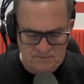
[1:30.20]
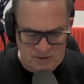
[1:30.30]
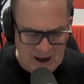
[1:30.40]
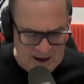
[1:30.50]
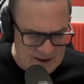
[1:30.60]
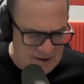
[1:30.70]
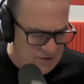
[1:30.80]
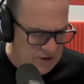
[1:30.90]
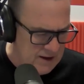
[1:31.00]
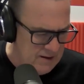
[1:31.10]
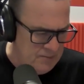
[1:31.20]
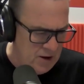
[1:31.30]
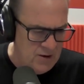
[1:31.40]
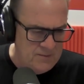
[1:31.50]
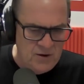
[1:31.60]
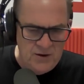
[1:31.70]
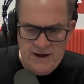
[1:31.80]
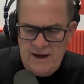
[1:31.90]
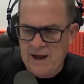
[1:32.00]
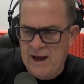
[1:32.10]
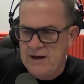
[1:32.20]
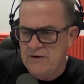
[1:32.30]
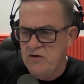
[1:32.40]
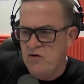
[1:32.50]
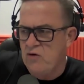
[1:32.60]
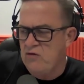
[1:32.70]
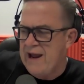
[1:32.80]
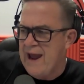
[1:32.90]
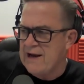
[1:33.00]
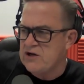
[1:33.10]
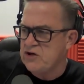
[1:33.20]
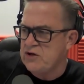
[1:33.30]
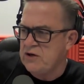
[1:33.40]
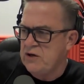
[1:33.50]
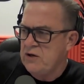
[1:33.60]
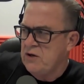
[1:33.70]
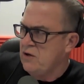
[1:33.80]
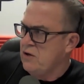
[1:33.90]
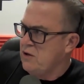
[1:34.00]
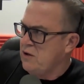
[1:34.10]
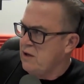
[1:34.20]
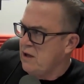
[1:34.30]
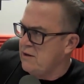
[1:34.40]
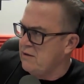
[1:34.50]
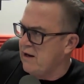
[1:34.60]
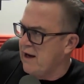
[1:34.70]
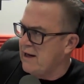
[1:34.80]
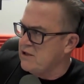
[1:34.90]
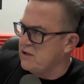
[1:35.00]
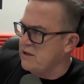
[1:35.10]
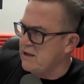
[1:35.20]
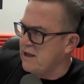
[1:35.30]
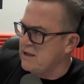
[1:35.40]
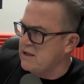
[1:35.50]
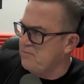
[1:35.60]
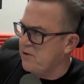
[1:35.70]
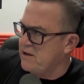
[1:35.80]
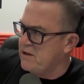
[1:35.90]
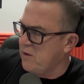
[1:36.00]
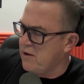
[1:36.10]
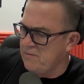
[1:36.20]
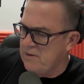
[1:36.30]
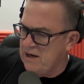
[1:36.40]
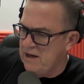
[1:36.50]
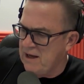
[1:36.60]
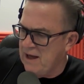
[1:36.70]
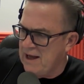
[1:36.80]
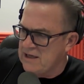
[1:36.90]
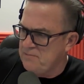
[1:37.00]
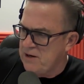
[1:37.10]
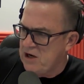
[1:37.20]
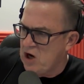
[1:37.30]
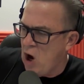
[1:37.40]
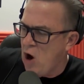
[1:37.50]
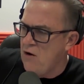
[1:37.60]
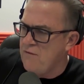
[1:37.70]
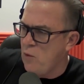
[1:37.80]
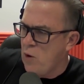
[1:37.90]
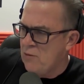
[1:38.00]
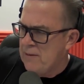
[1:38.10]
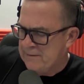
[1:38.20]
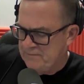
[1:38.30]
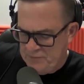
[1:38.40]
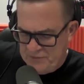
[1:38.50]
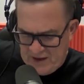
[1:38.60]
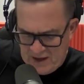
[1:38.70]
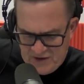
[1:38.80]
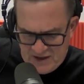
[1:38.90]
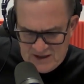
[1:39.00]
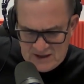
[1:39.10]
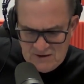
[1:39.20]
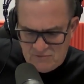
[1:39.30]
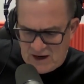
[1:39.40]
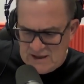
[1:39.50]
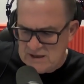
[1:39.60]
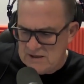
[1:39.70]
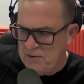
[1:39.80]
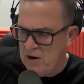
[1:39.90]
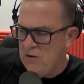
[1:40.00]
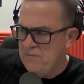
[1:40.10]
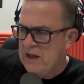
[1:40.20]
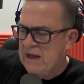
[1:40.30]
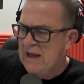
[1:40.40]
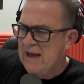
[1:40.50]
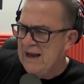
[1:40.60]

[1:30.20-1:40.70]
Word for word: to play the poem on air. And your reaction, and the reaction that then spread to other media, has been overwhelming. That this is a racist poem.